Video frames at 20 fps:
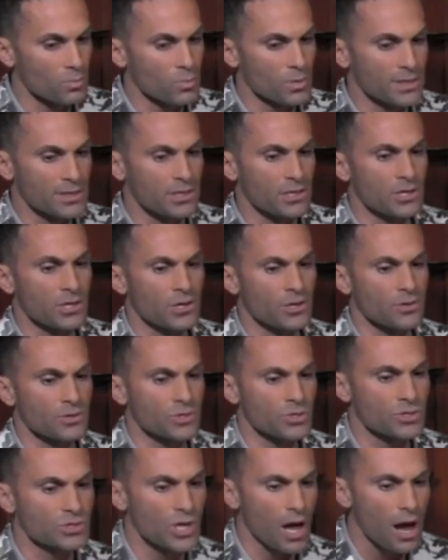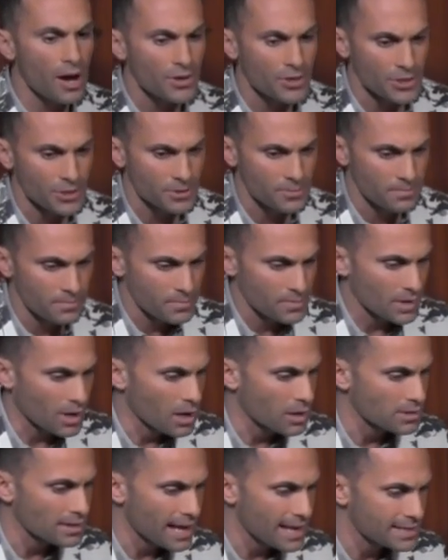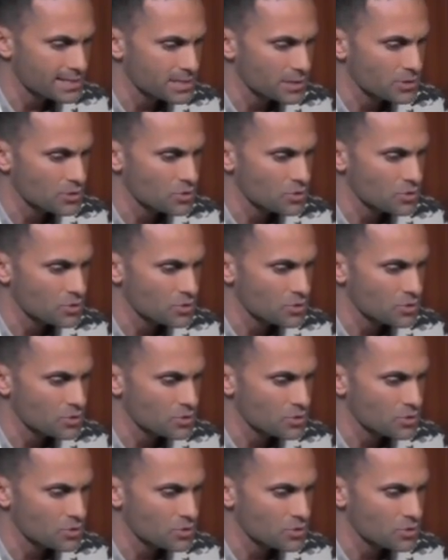with your, your daughter, uh, yes.